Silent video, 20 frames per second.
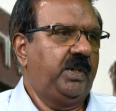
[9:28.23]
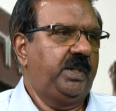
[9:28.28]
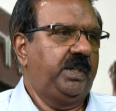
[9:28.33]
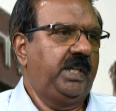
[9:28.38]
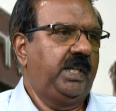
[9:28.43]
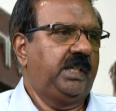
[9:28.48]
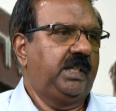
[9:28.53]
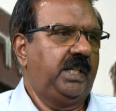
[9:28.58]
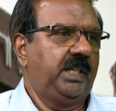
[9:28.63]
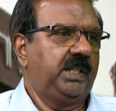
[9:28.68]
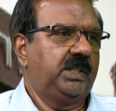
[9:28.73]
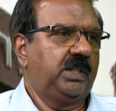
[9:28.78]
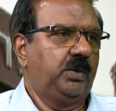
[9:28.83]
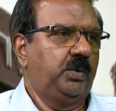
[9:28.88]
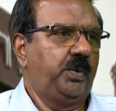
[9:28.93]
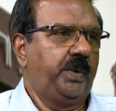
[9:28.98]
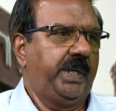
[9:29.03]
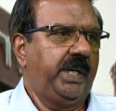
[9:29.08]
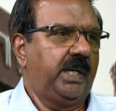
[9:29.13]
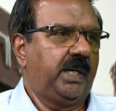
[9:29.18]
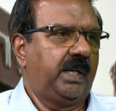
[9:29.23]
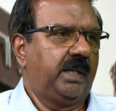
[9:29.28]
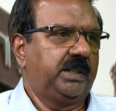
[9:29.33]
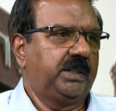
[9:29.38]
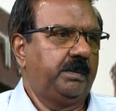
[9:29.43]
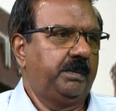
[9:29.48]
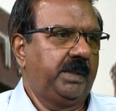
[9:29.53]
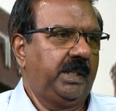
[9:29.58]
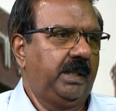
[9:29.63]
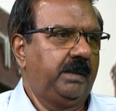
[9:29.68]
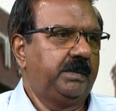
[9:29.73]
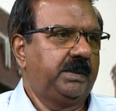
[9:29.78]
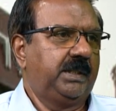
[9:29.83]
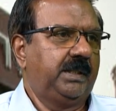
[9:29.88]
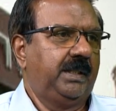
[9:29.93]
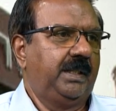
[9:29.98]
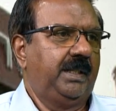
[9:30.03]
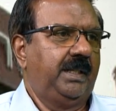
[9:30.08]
dictates who we are sometimes.